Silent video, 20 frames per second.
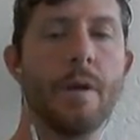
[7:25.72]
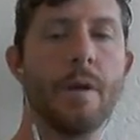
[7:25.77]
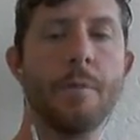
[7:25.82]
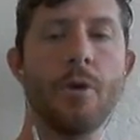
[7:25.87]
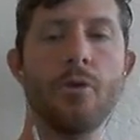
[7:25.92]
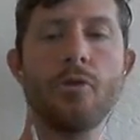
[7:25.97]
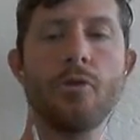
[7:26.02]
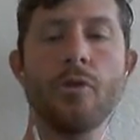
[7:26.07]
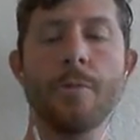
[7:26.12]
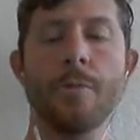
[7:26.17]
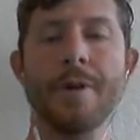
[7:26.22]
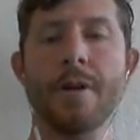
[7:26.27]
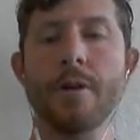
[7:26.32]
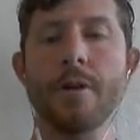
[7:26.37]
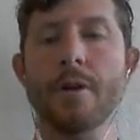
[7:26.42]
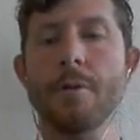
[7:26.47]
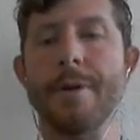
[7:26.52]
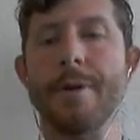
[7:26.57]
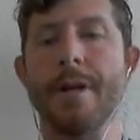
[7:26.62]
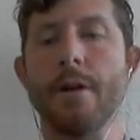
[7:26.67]
I'm going to zoom in a
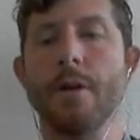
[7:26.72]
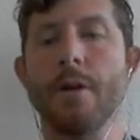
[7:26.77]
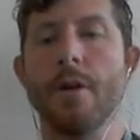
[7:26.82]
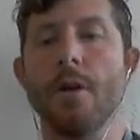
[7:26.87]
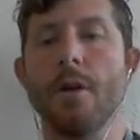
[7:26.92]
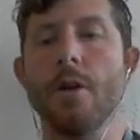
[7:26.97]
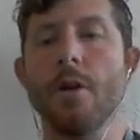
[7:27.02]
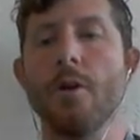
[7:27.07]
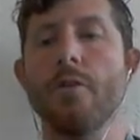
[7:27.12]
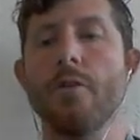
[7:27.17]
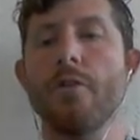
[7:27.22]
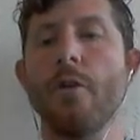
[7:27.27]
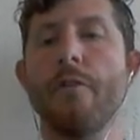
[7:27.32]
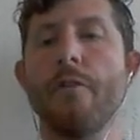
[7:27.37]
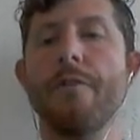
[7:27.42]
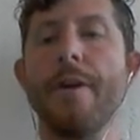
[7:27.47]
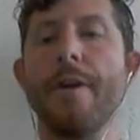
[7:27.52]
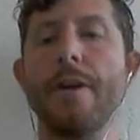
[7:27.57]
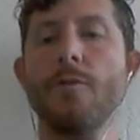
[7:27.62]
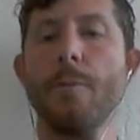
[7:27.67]
little bit. So
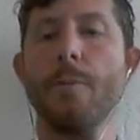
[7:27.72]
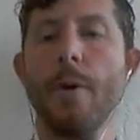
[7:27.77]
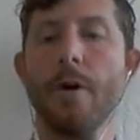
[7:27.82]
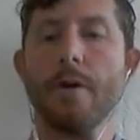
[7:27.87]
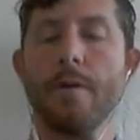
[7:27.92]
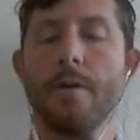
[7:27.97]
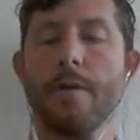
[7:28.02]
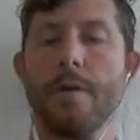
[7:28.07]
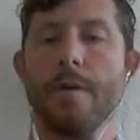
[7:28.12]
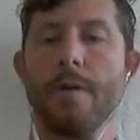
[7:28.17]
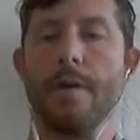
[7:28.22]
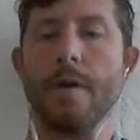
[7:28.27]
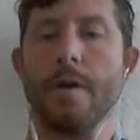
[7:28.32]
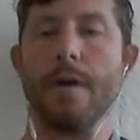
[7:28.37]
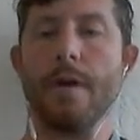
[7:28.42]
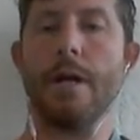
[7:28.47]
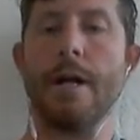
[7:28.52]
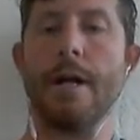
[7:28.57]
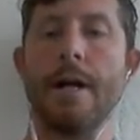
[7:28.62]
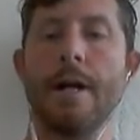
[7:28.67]
Facebook,
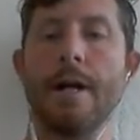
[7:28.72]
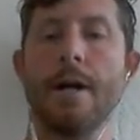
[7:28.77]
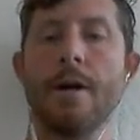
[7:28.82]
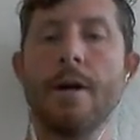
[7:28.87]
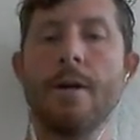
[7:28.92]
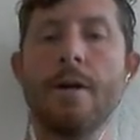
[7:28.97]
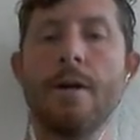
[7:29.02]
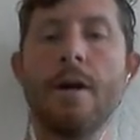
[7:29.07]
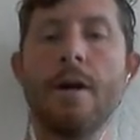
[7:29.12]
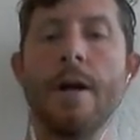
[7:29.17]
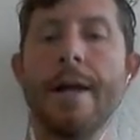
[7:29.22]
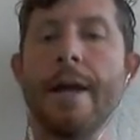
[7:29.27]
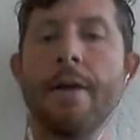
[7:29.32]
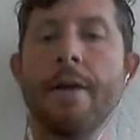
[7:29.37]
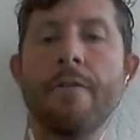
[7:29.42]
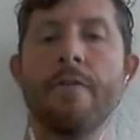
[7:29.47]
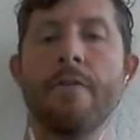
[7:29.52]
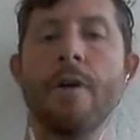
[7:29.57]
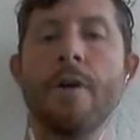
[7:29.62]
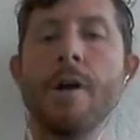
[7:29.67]

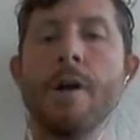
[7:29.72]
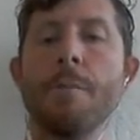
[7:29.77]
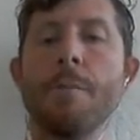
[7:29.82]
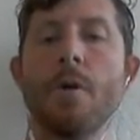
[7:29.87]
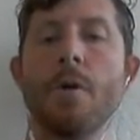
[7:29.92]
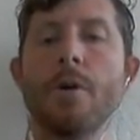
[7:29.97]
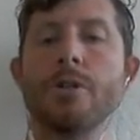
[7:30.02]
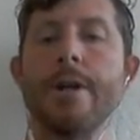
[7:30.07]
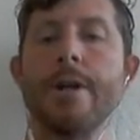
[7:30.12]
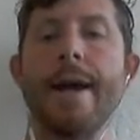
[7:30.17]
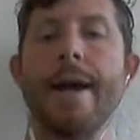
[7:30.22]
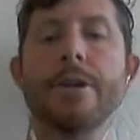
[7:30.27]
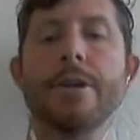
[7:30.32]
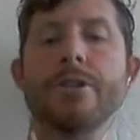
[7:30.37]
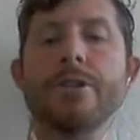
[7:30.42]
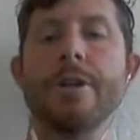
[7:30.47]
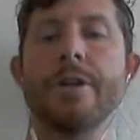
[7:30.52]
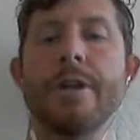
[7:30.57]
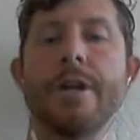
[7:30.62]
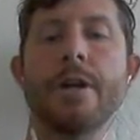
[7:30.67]
again, very bullish
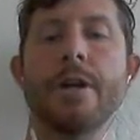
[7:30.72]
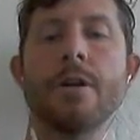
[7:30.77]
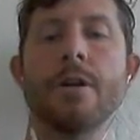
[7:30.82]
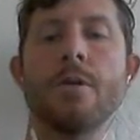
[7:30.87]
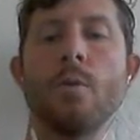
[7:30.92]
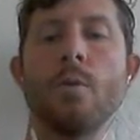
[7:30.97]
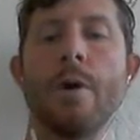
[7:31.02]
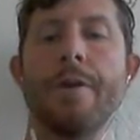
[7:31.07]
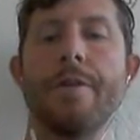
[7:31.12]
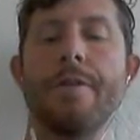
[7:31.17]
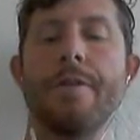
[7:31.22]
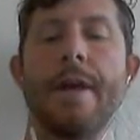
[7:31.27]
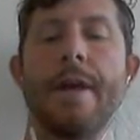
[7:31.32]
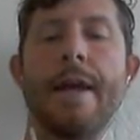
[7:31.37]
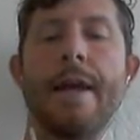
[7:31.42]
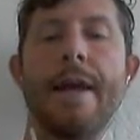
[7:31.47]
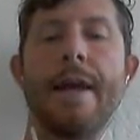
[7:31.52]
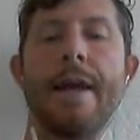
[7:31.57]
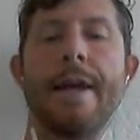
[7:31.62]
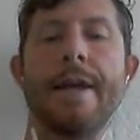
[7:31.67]
action here with
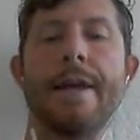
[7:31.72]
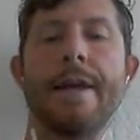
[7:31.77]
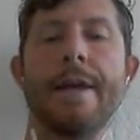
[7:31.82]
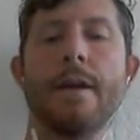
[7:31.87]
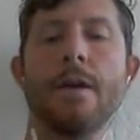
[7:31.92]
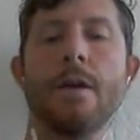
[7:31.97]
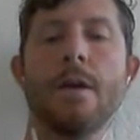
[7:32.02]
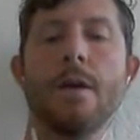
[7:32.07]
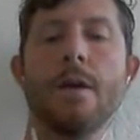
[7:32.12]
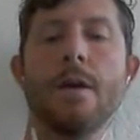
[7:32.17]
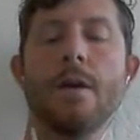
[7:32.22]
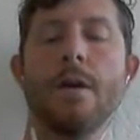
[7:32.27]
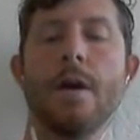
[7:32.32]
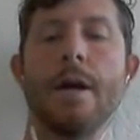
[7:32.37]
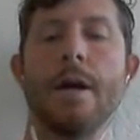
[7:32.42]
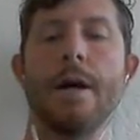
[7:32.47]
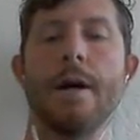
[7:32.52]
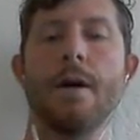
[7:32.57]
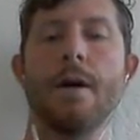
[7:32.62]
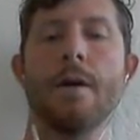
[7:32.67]
a
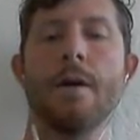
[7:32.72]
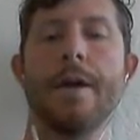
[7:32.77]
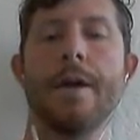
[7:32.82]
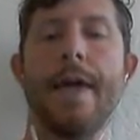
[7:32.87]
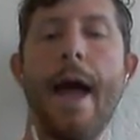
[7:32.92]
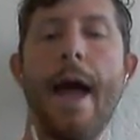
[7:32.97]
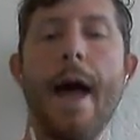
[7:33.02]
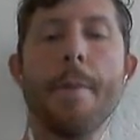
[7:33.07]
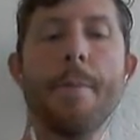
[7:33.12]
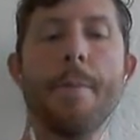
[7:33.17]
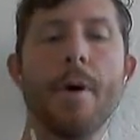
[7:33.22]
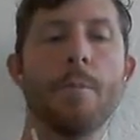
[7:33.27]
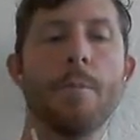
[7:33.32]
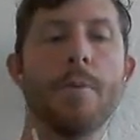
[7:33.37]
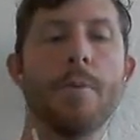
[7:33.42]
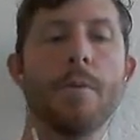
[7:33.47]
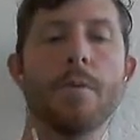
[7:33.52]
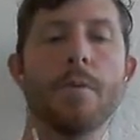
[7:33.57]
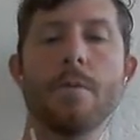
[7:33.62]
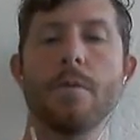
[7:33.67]
gap
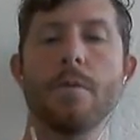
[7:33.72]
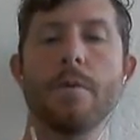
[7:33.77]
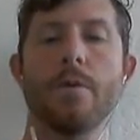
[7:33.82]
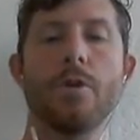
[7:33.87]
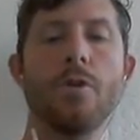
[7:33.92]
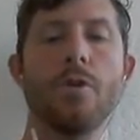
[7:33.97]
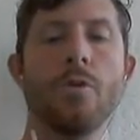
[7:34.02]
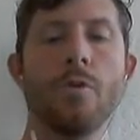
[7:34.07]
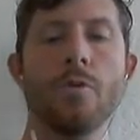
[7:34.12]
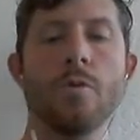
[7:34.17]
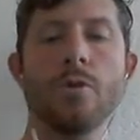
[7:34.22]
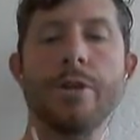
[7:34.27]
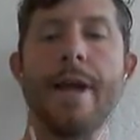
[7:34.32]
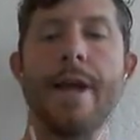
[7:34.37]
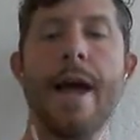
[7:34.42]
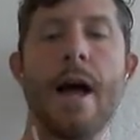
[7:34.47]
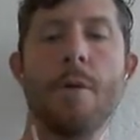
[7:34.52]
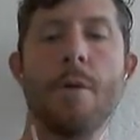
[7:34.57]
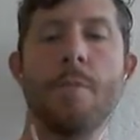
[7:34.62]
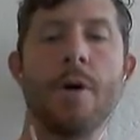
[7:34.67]
up, huge
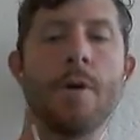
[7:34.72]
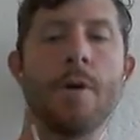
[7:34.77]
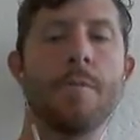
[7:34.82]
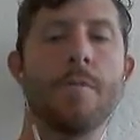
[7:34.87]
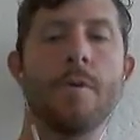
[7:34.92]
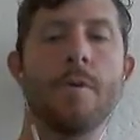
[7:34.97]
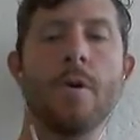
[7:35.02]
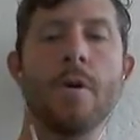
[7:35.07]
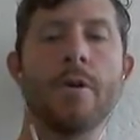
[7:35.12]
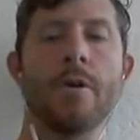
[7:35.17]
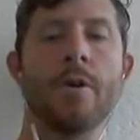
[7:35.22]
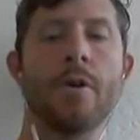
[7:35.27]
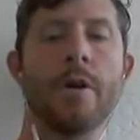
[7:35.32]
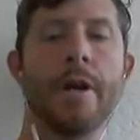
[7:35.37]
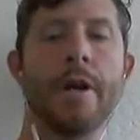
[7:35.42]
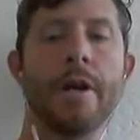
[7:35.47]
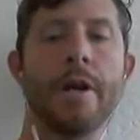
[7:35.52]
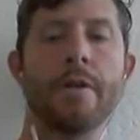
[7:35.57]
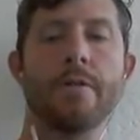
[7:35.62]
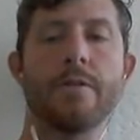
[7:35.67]
gap up on
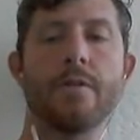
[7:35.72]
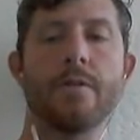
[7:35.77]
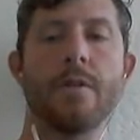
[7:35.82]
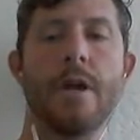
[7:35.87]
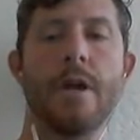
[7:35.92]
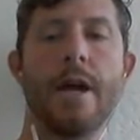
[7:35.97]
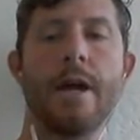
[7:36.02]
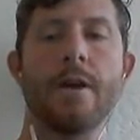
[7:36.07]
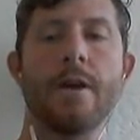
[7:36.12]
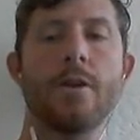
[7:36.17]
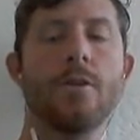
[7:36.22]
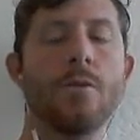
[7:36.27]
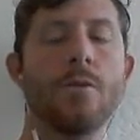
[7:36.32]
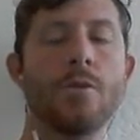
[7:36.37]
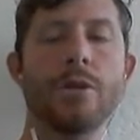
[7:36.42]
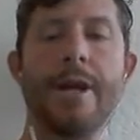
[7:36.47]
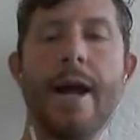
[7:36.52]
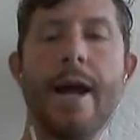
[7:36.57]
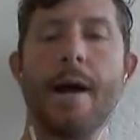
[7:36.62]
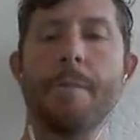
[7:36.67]
earnings. Okay,
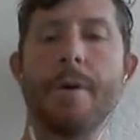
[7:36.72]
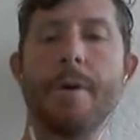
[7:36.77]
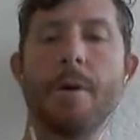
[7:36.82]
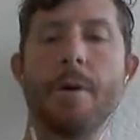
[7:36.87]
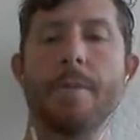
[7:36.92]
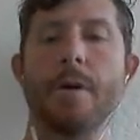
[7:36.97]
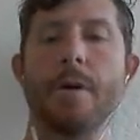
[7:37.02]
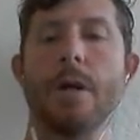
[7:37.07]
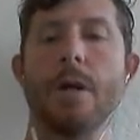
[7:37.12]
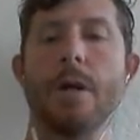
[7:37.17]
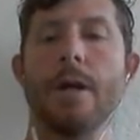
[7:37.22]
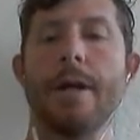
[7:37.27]
huge gap up.